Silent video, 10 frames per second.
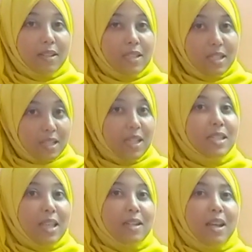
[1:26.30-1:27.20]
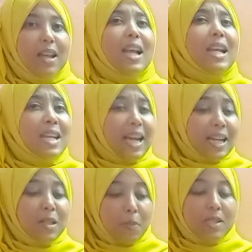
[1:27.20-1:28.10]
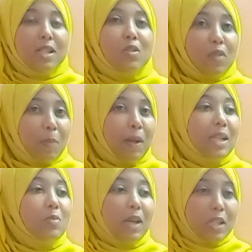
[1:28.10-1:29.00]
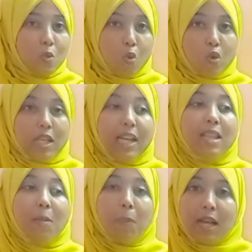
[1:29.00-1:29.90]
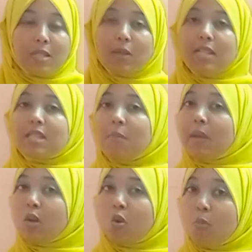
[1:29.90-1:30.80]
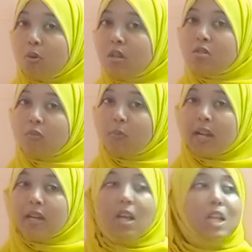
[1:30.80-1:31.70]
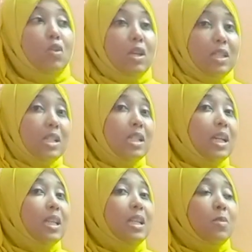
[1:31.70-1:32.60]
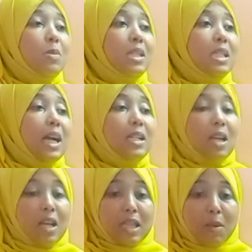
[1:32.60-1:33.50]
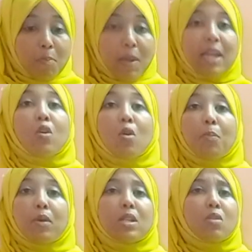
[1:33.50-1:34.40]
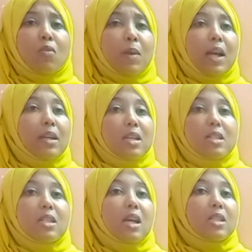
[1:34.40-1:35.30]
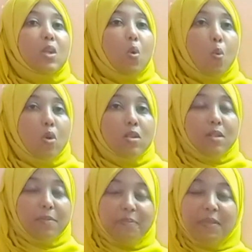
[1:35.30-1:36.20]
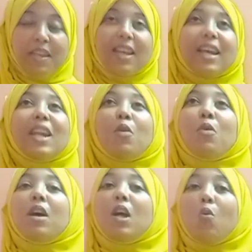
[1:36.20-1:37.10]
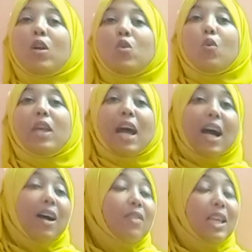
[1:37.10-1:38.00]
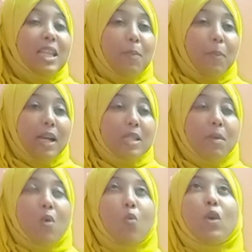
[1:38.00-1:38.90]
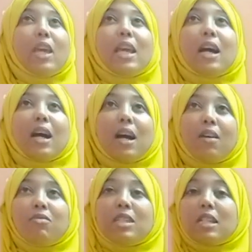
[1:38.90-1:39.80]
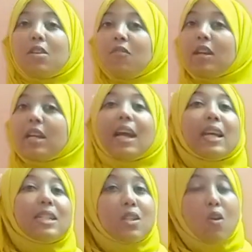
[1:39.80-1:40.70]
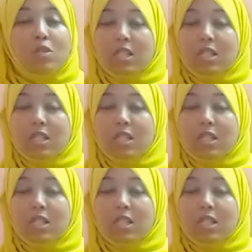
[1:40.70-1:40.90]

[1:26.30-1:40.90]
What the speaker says: Just hit that. 90% of the plasma is water, and the plasma is the main component of blood. So essentially, this means that the main component of blood is just water. Now, what do we have in the plasma? We have such a variety of